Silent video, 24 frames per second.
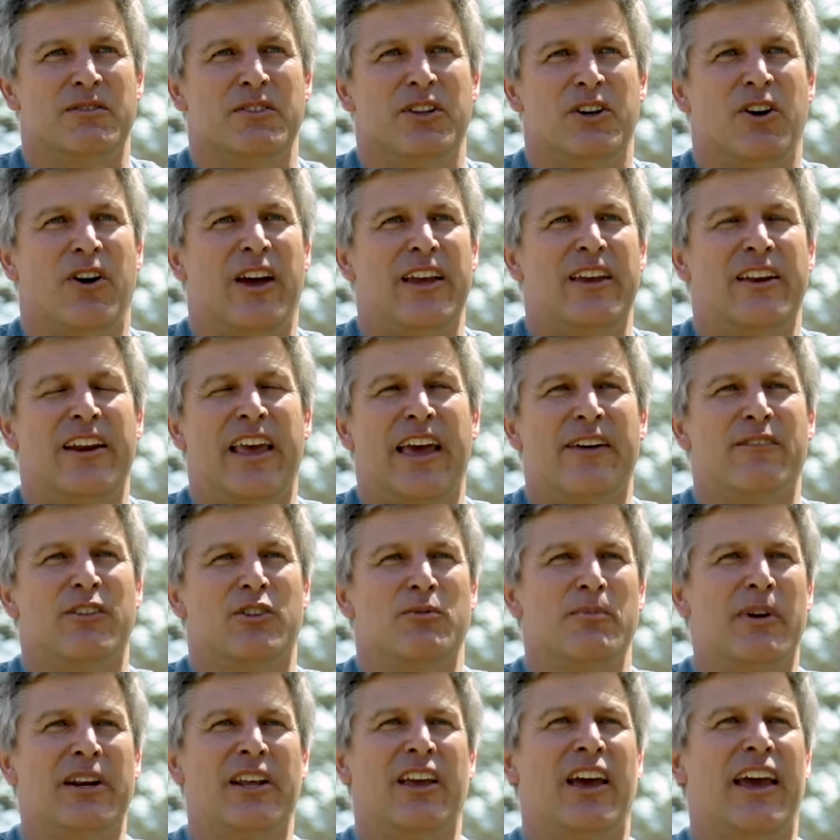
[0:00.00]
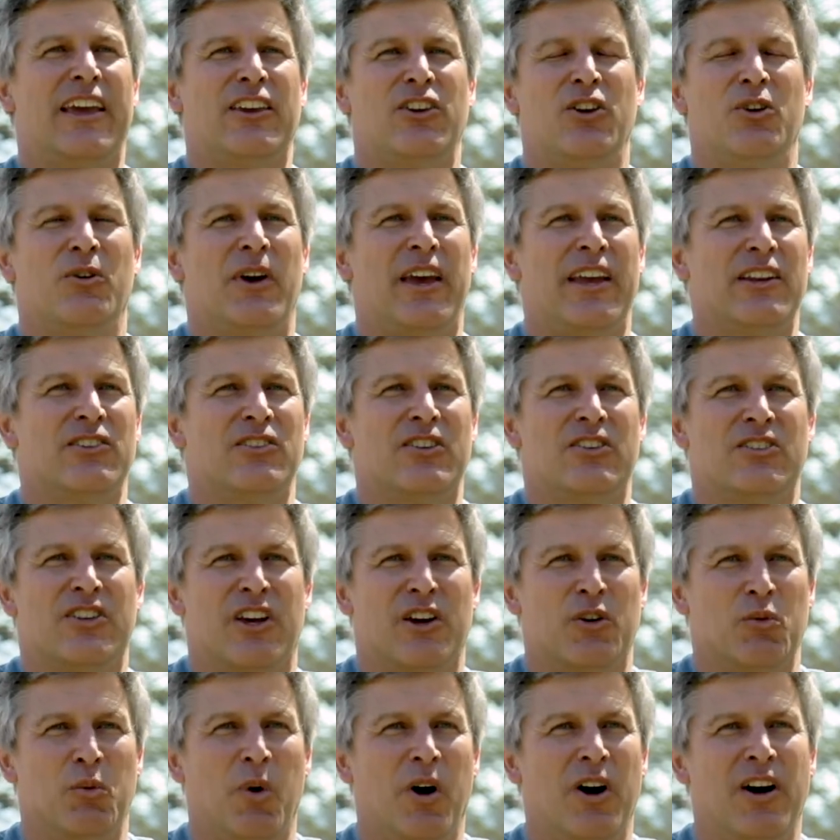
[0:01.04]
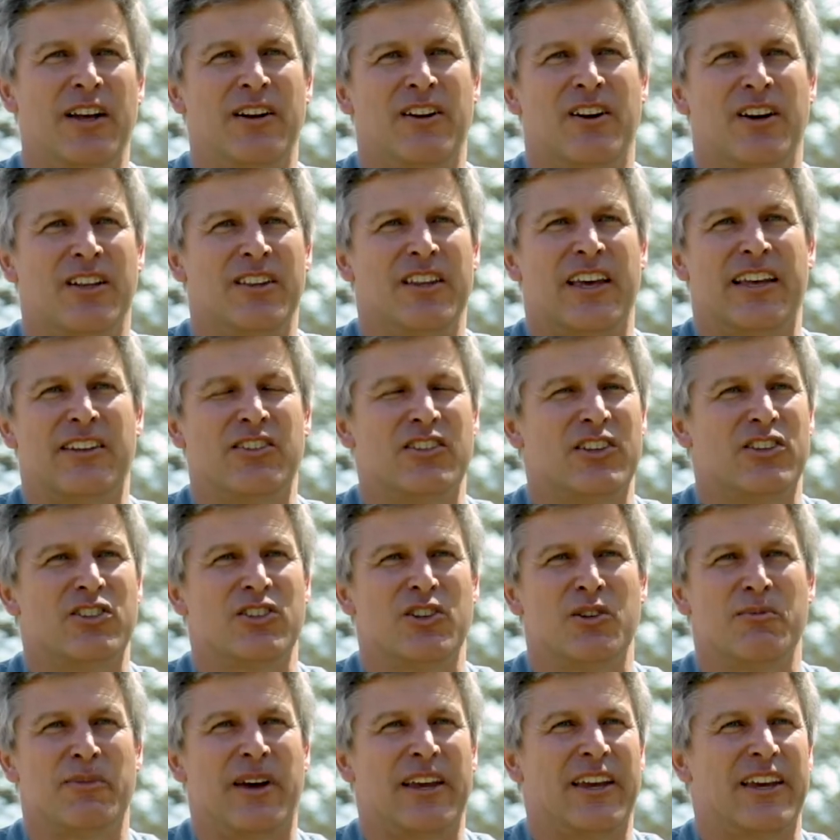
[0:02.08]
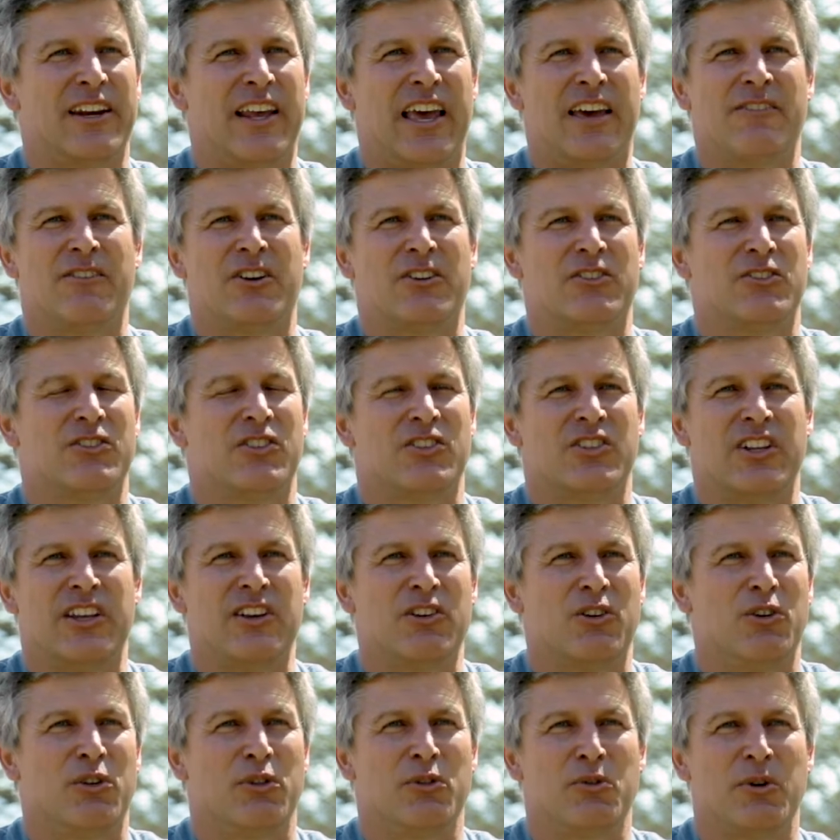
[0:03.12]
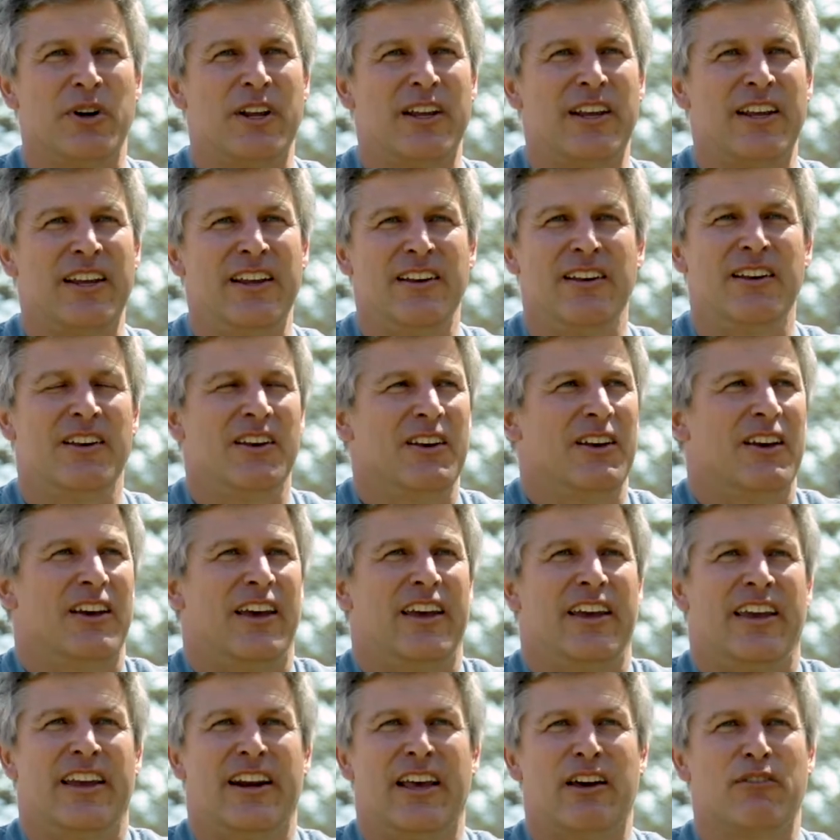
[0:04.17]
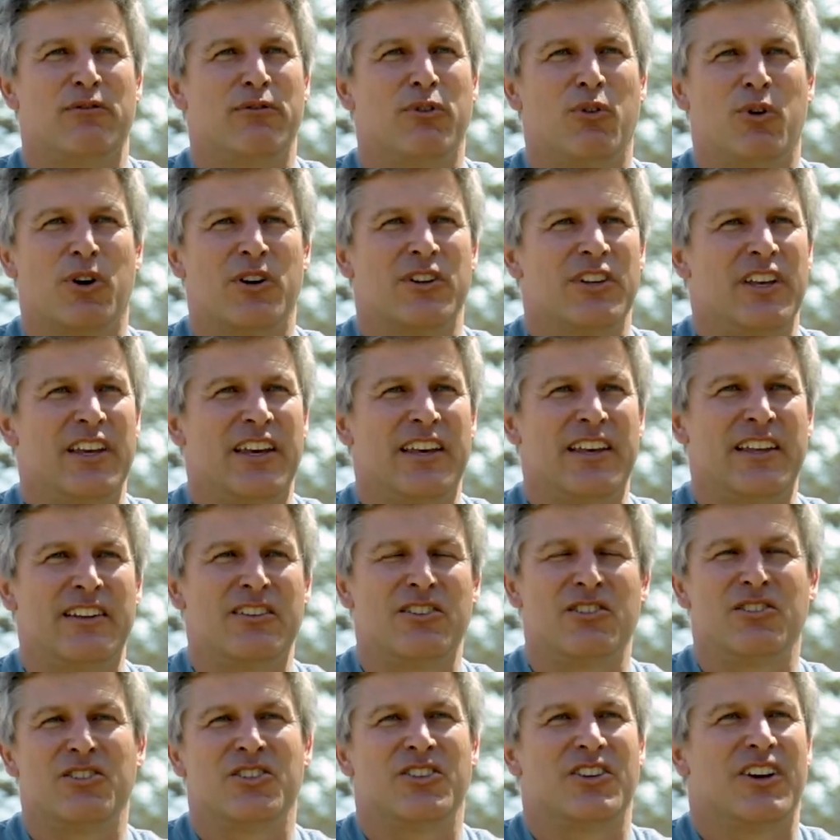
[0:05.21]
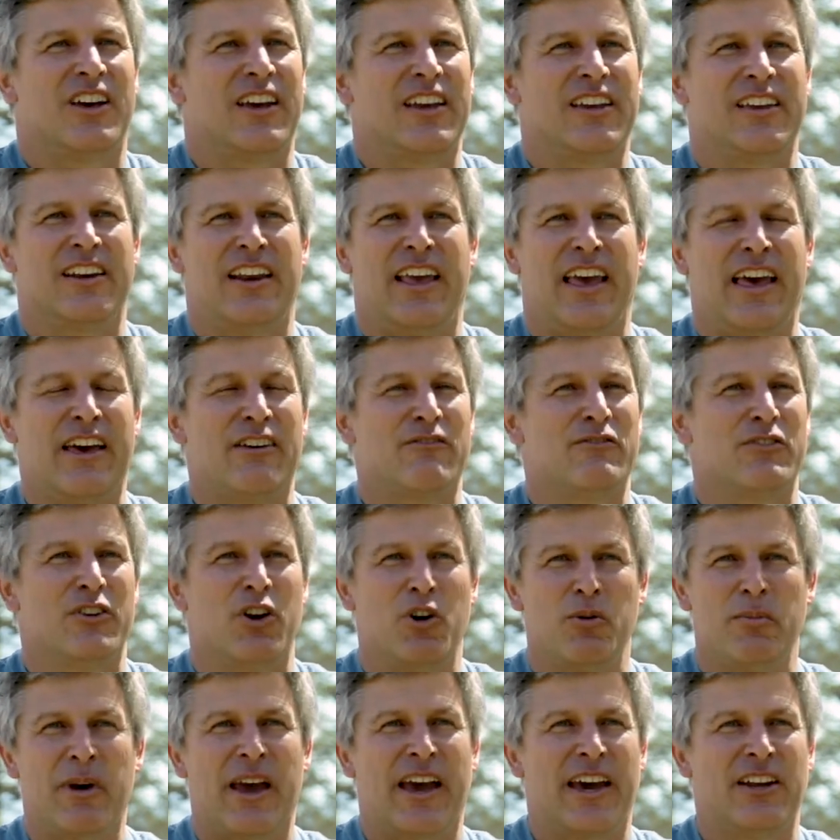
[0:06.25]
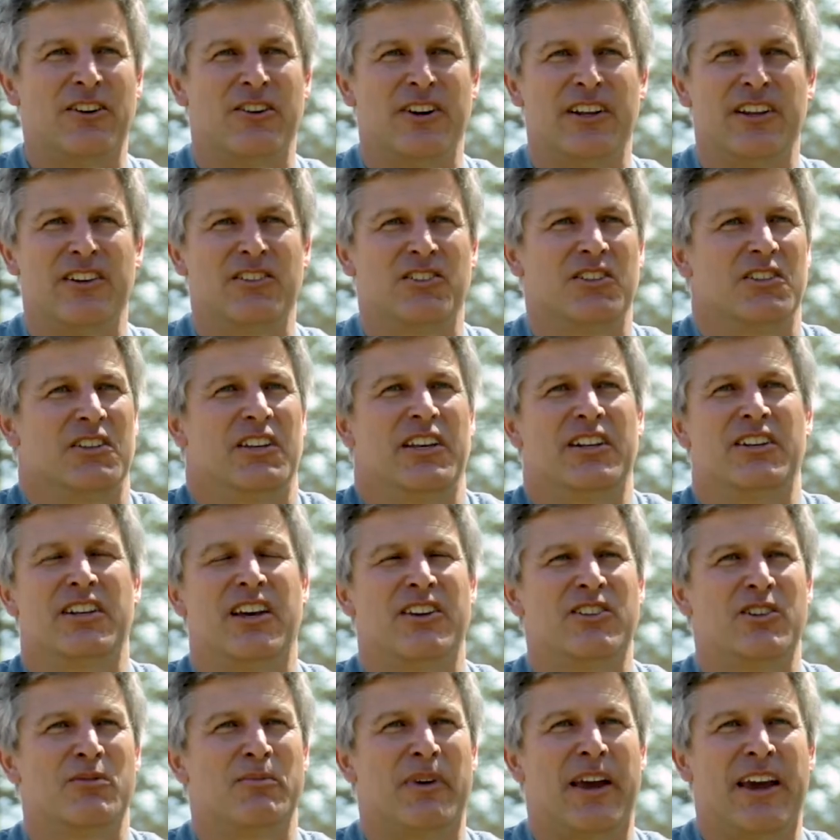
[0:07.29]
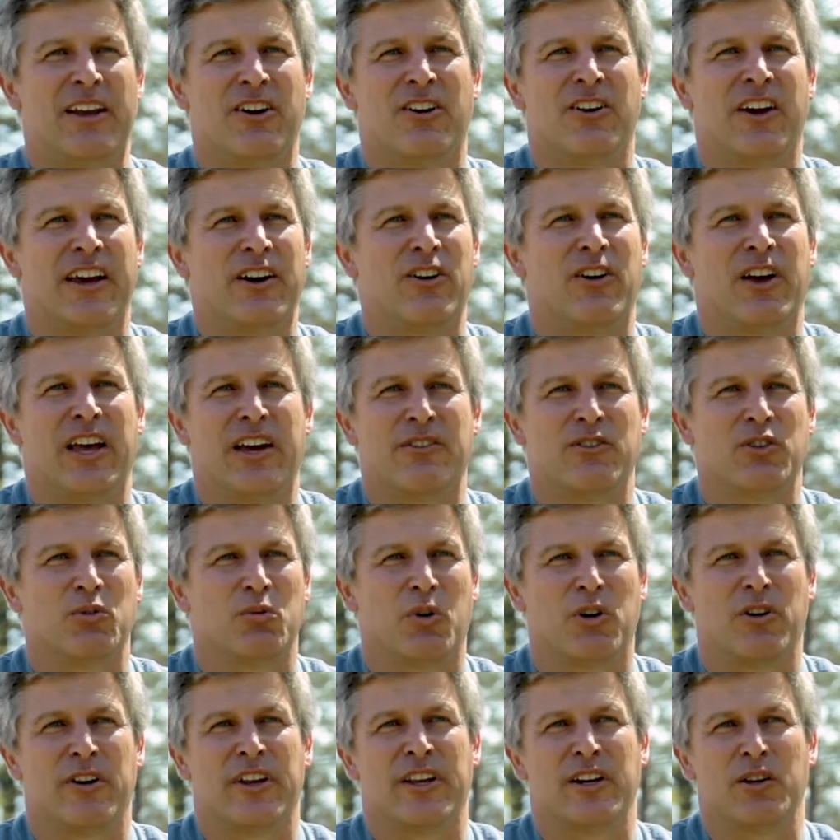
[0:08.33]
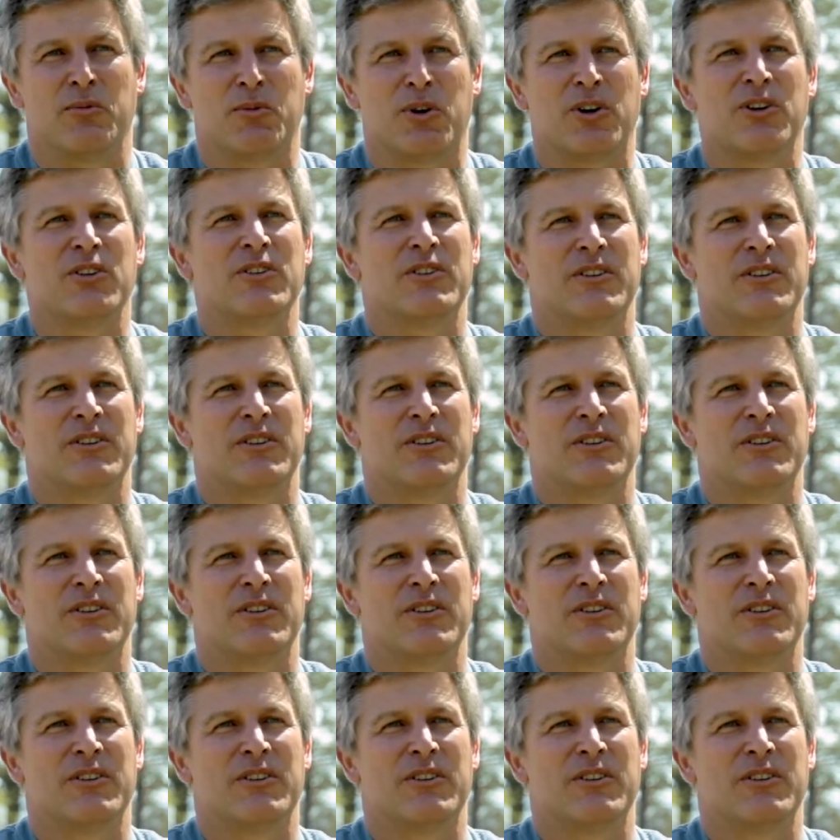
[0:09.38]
I can have as many IQ8s as I want on that system. I could have a single 3, I could have 4 10s, I could have no batteries. It doesn't matter, I don't have to worry anymore.